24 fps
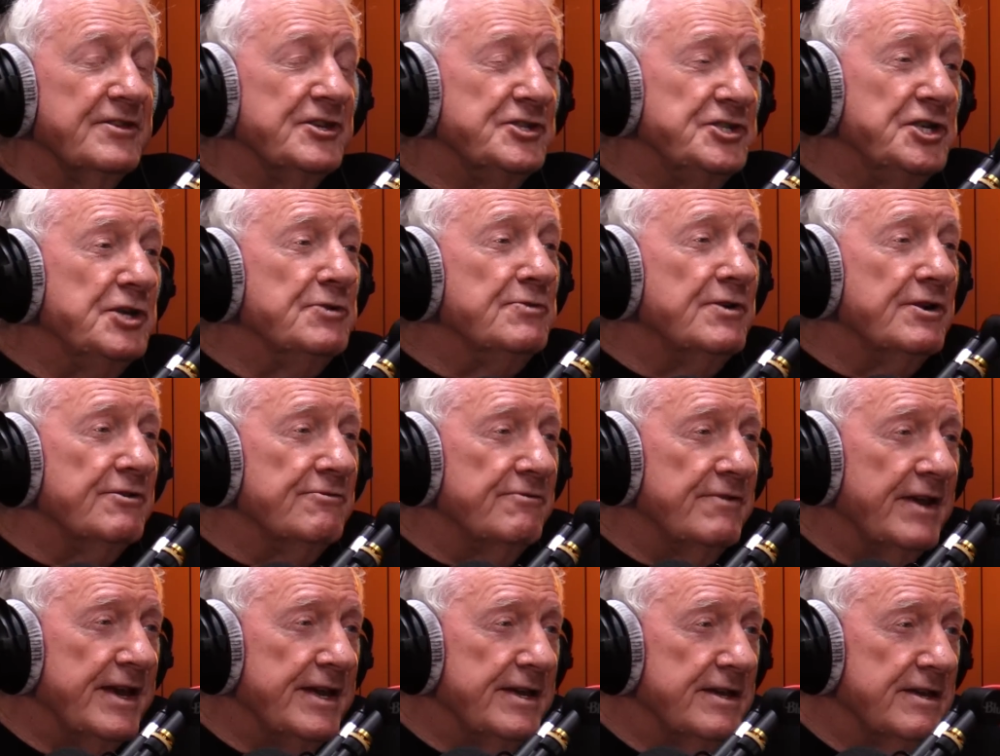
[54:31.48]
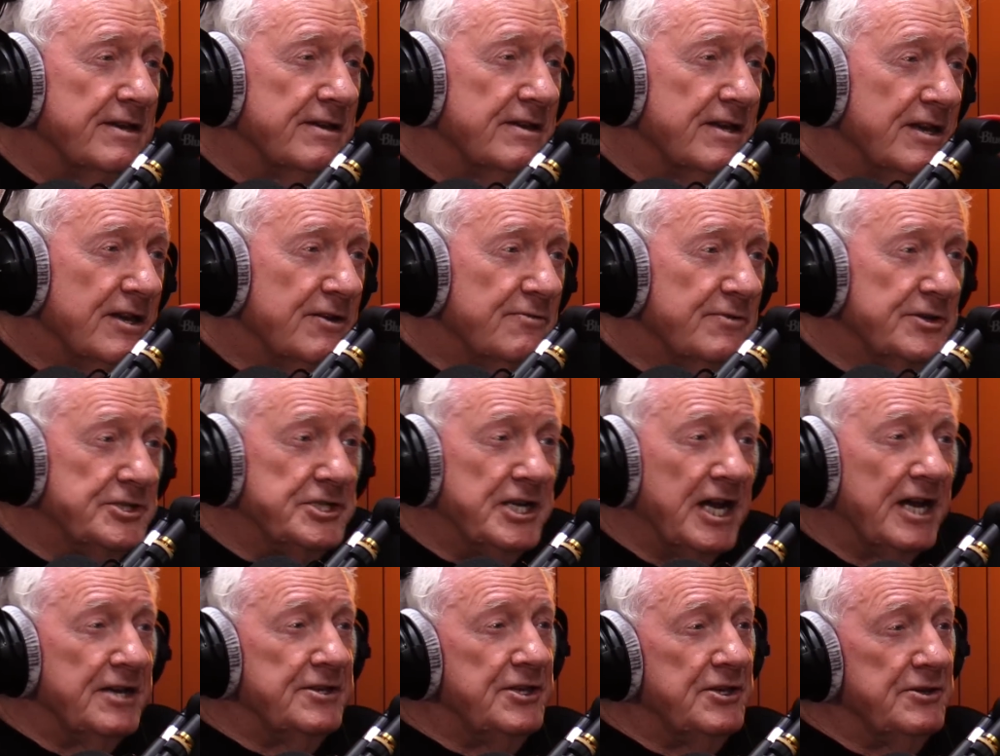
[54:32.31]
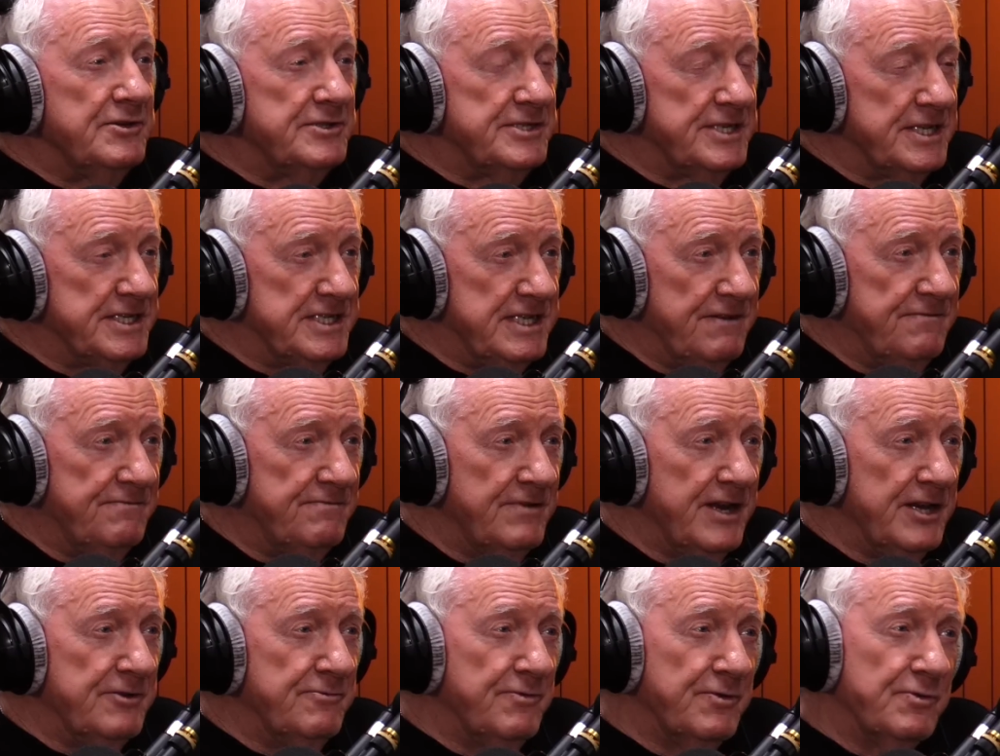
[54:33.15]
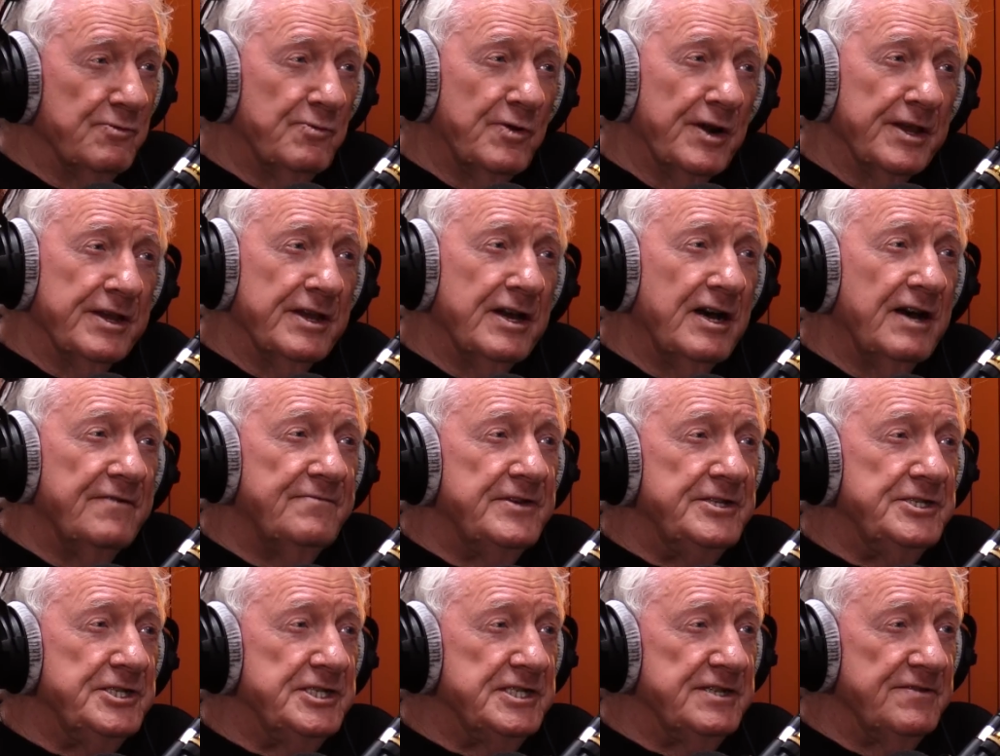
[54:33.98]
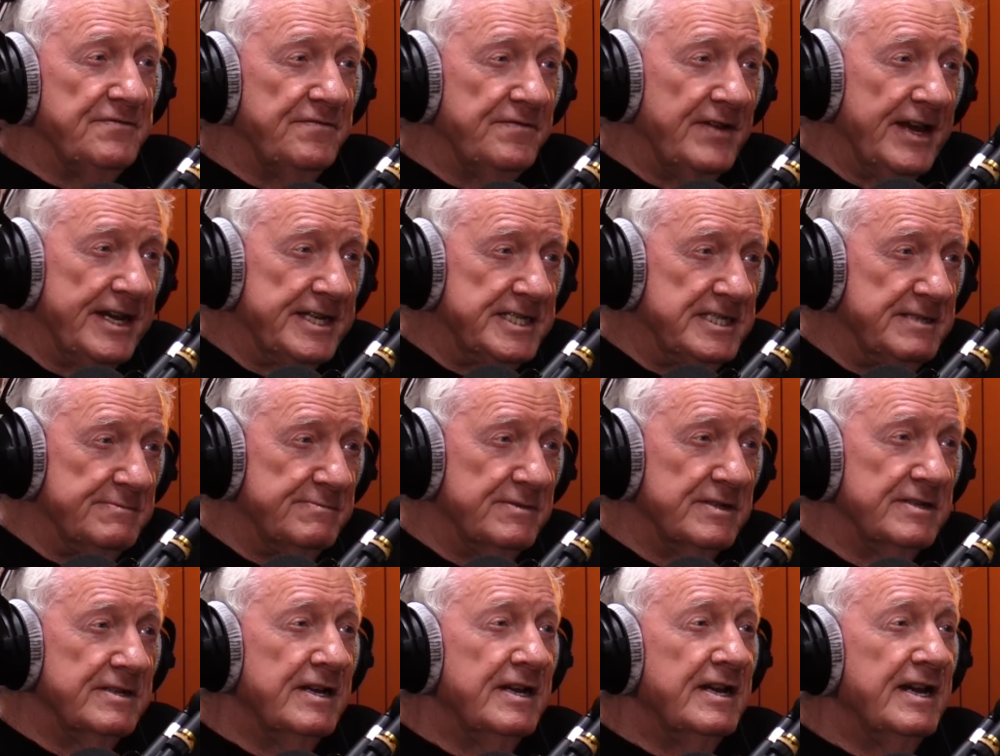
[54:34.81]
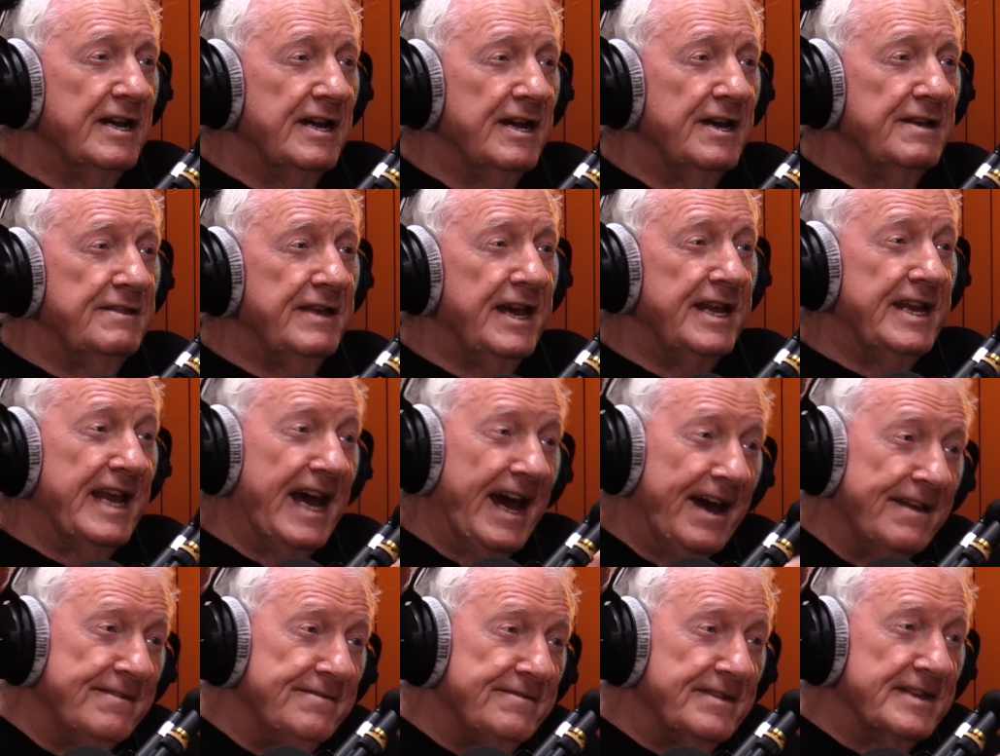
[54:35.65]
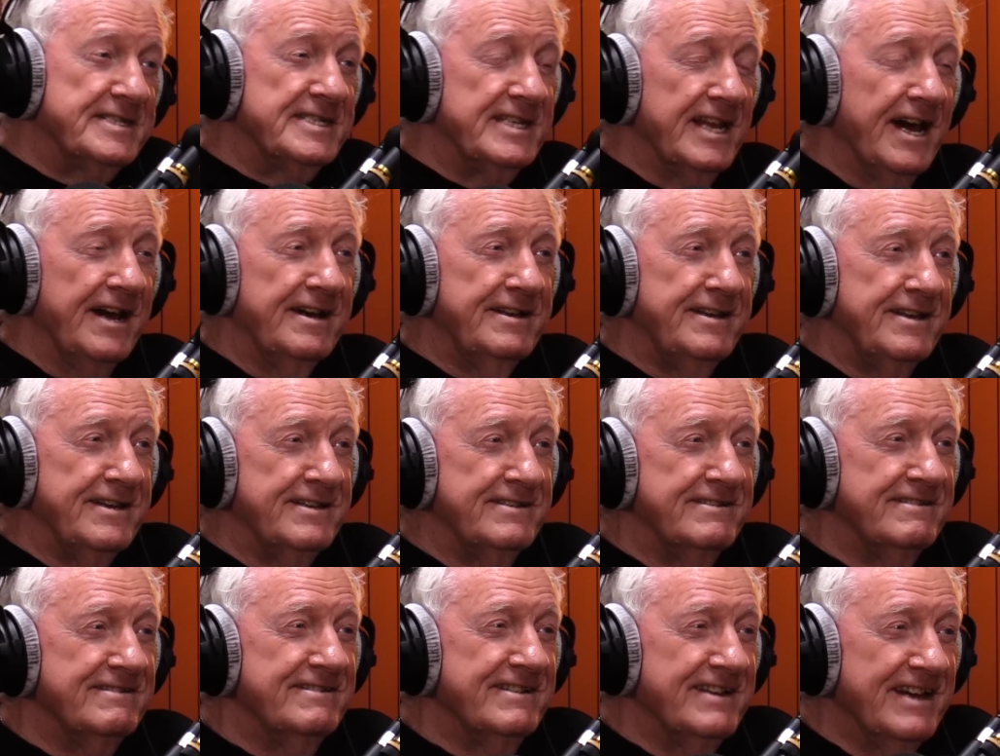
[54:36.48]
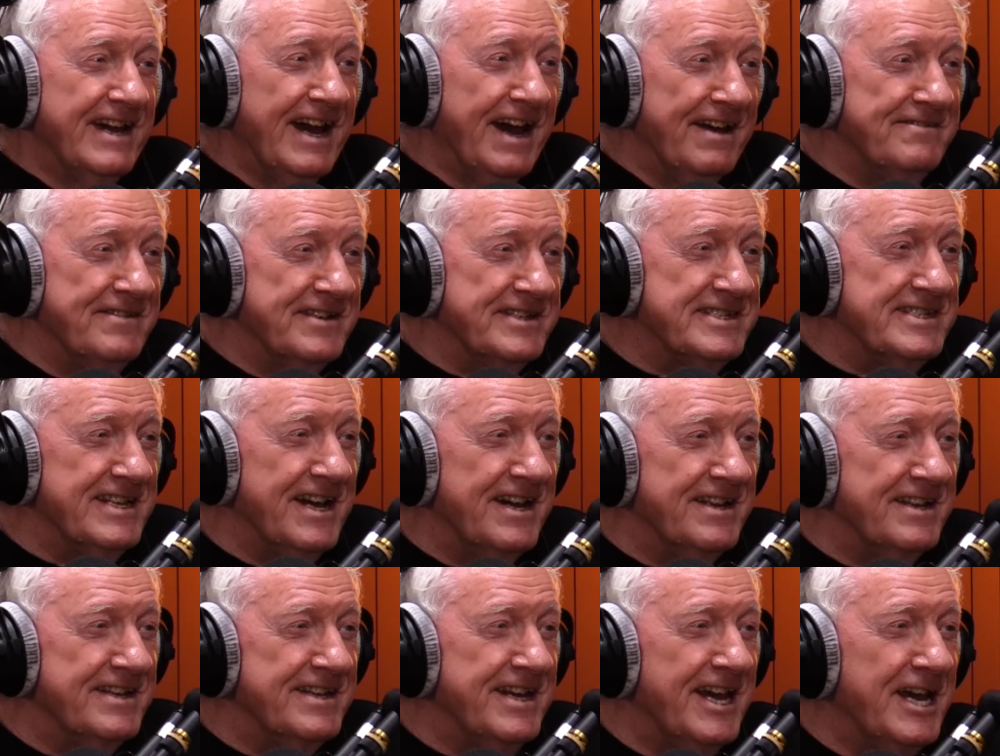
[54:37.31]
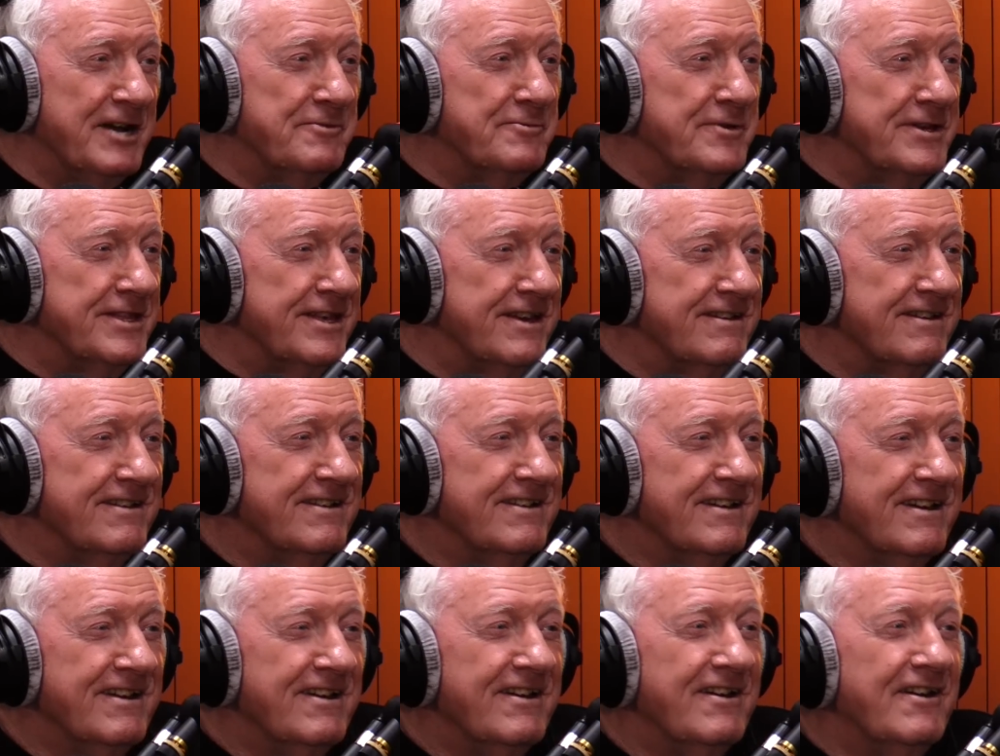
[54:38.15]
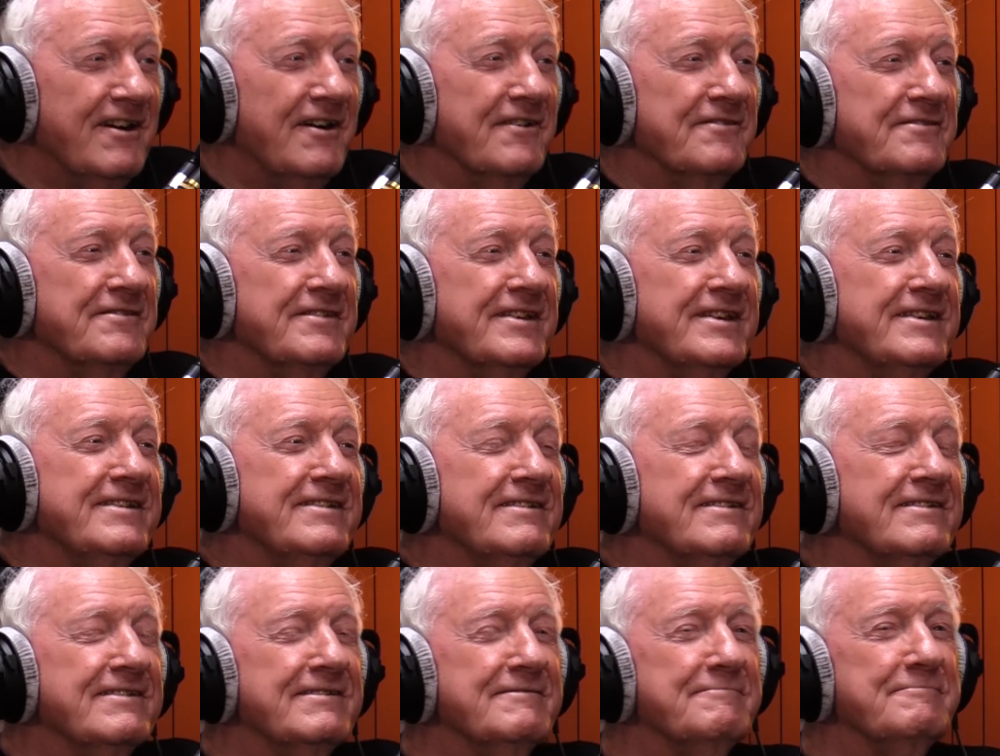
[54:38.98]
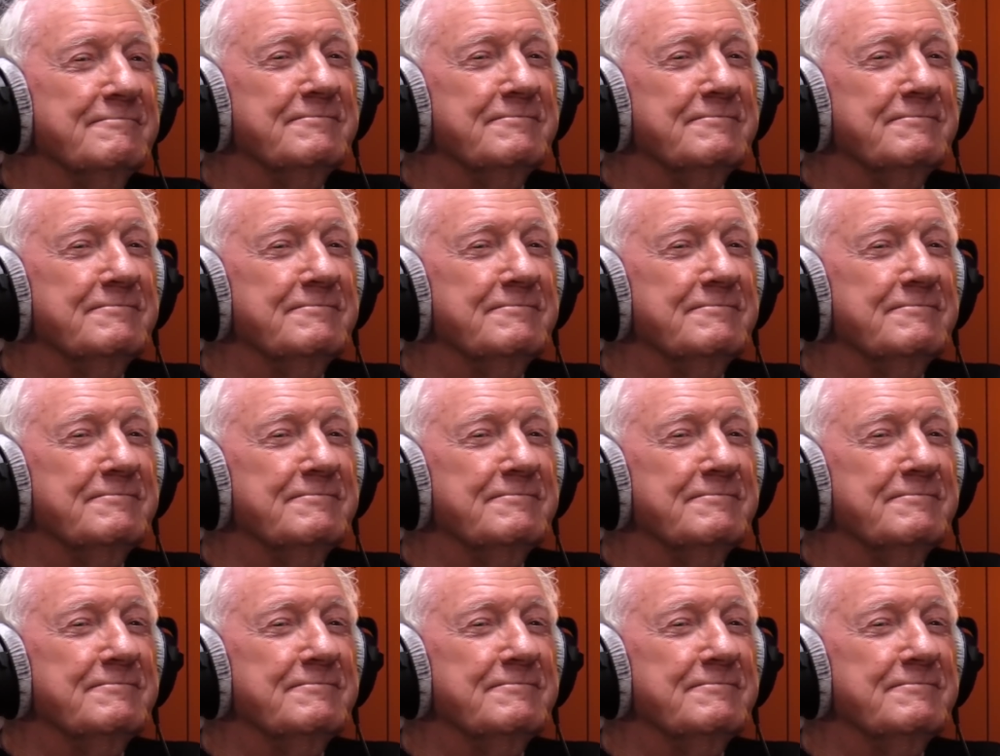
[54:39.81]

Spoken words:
dual rig, which I used a stiff rig with 1.5 inches of flexible at the end, and the sliding hair with it on the.